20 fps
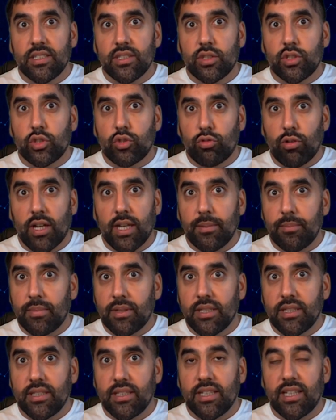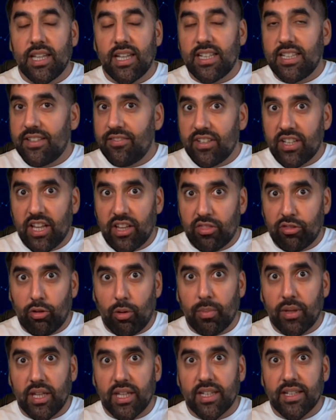Stripe, and even
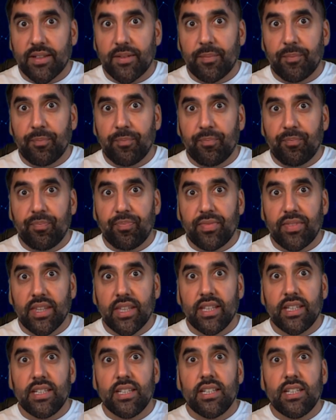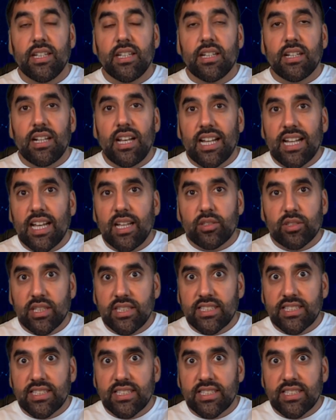Anthropic. ClickHouse can